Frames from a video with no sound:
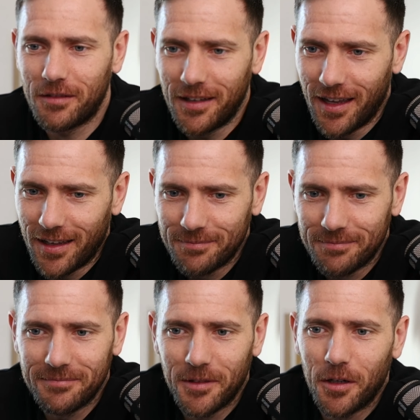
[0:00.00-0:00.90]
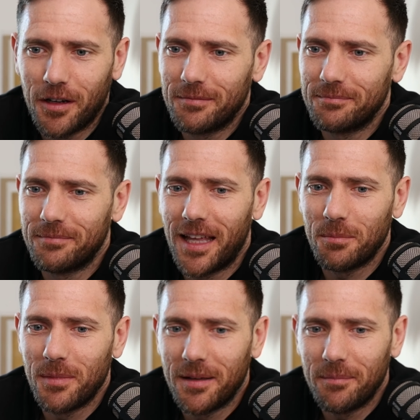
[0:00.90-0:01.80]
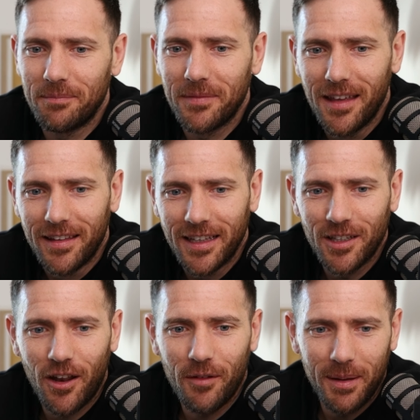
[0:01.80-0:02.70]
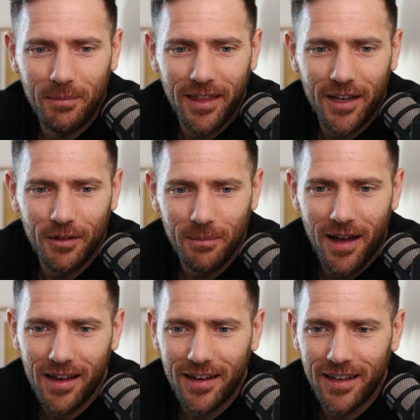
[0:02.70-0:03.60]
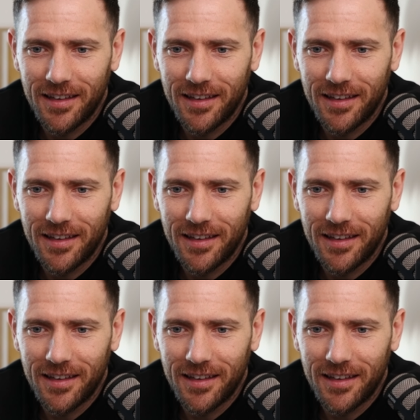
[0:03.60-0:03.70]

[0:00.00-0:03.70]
Yeah. Look, that's me. There's a lot of people there doing marketing and